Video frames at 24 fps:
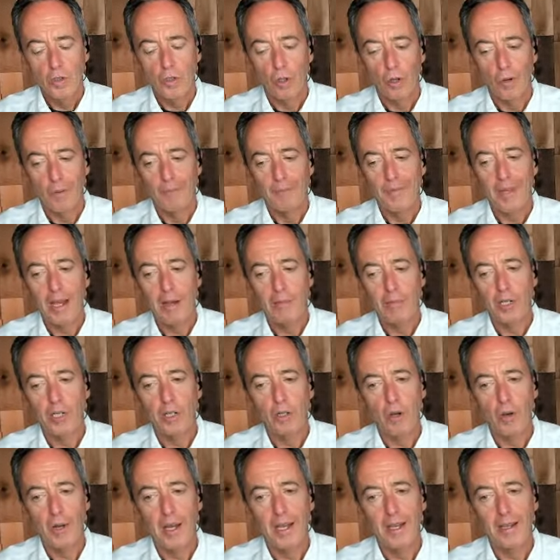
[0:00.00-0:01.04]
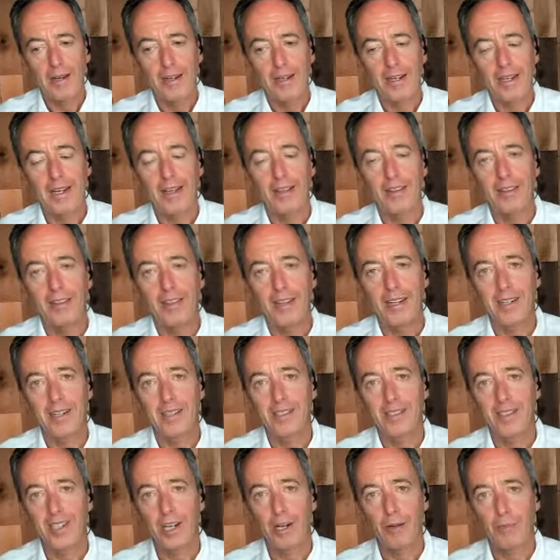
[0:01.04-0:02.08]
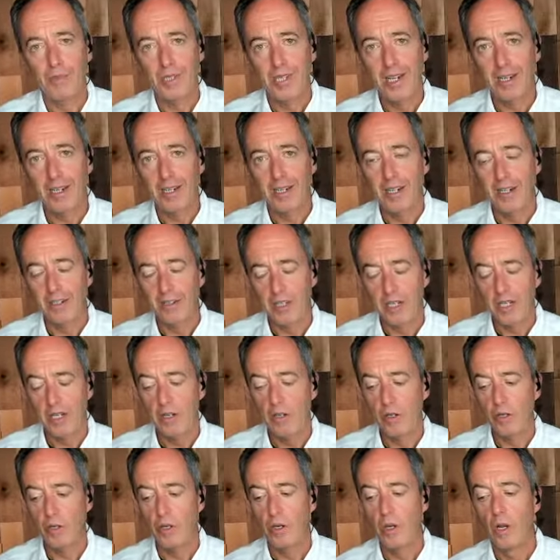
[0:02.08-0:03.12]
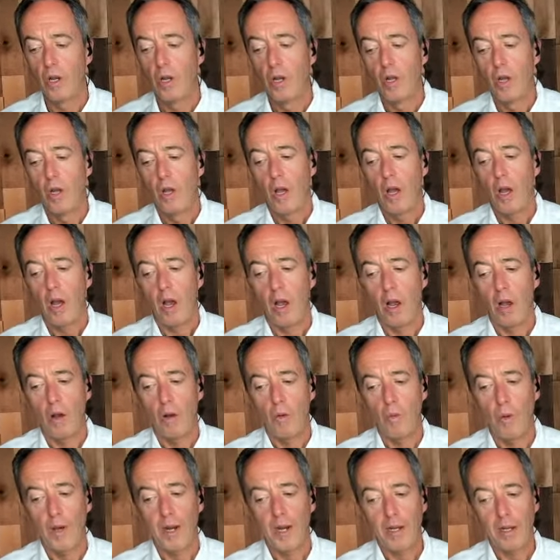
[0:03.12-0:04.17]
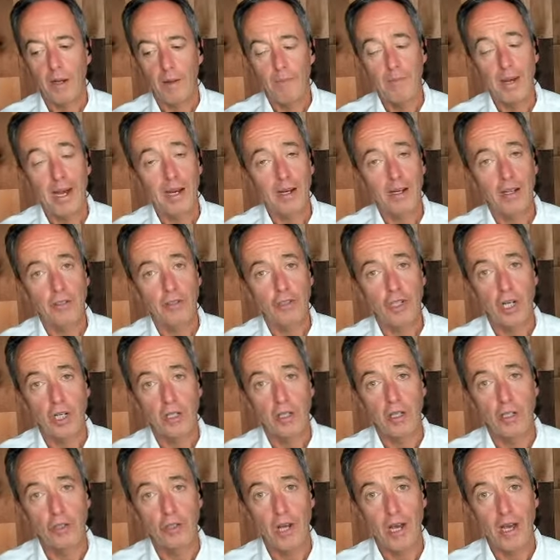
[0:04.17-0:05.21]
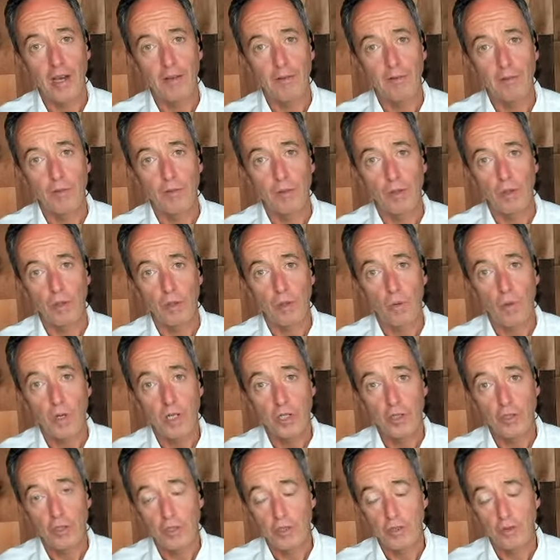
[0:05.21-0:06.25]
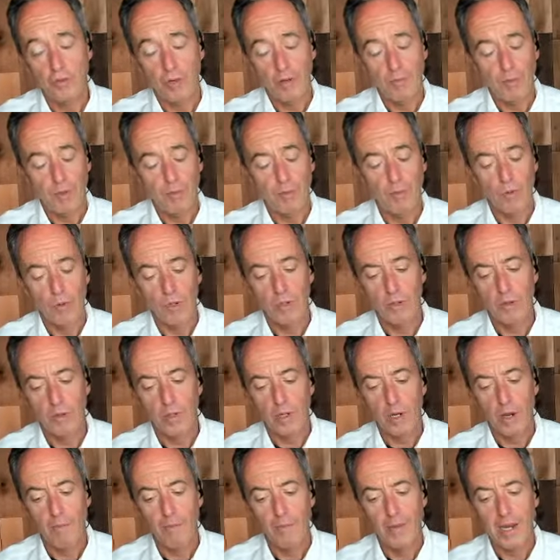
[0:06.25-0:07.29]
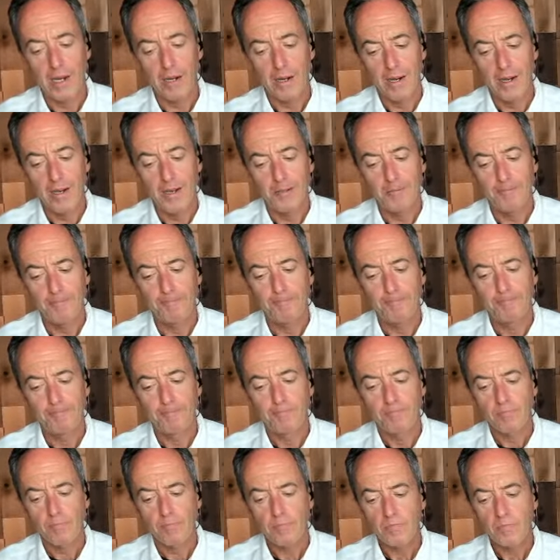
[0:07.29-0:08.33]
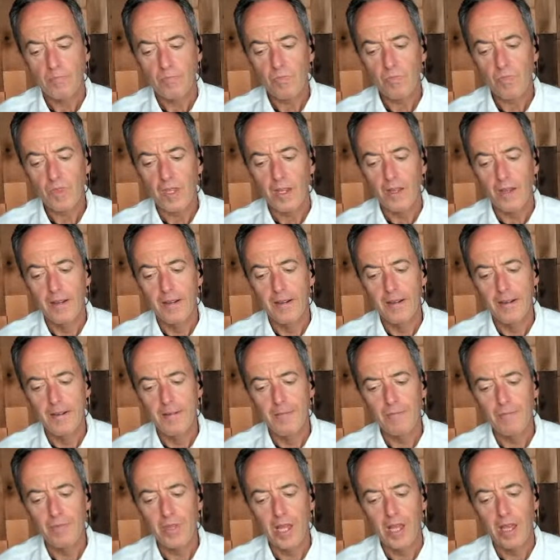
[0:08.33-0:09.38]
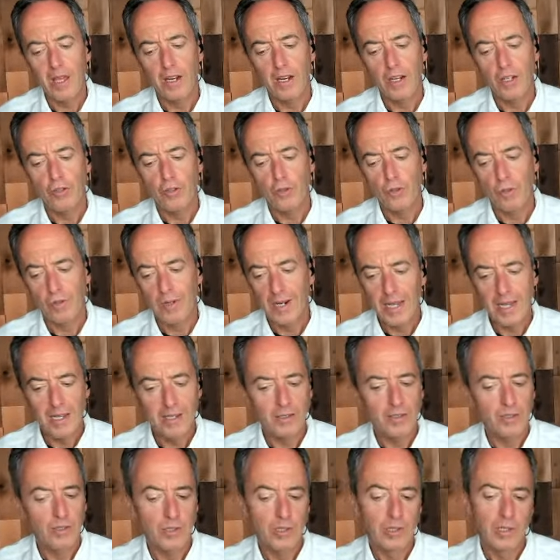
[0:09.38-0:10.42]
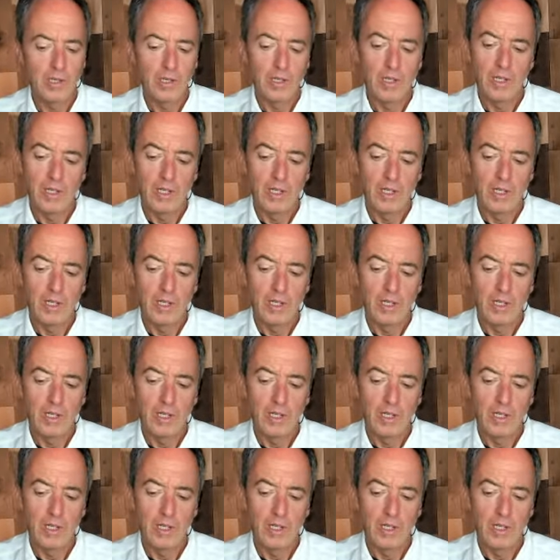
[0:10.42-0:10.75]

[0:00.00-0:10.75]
So I'm going to go ahead and get things set up technically here. When I come back, I'll check the chat for questions right before I come back on. And on your end,